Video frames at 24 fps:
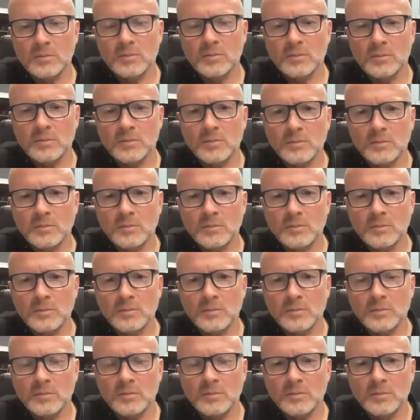
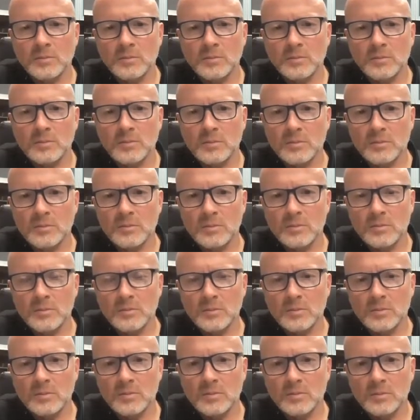
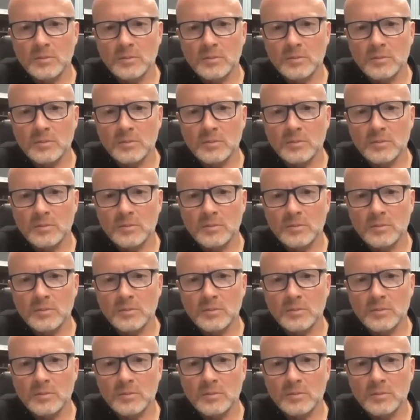(silent)